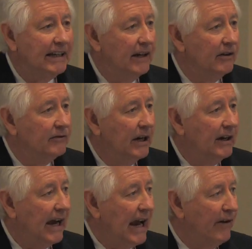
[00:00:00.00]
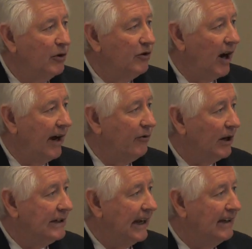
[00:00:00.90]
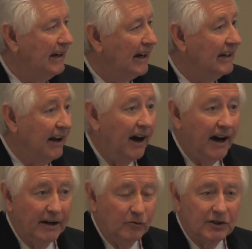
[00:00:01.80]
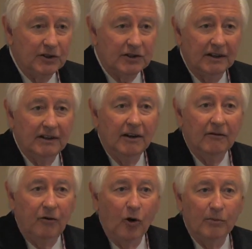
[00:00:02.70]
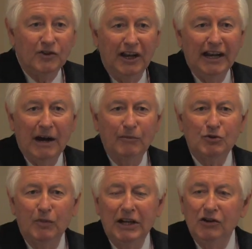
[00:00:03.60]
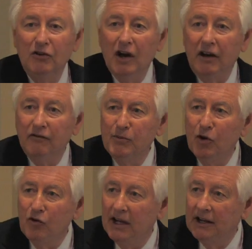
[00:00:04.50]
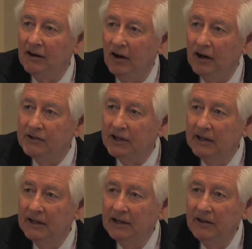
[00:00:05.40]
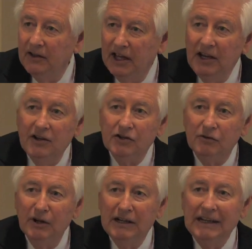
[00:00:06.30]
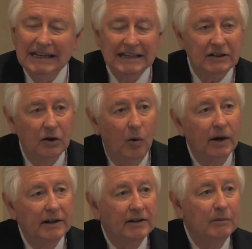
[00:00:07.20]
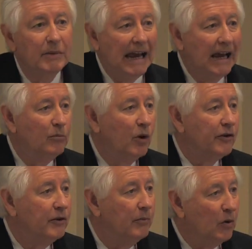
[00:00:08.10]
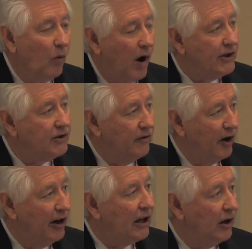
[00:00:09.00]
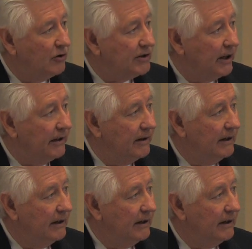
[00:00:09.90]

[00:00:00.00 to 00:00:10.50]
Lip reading: give every driver a 1099, which is a form saying how much money you got from your credit cards. The industry is going to be able to be watched very closely.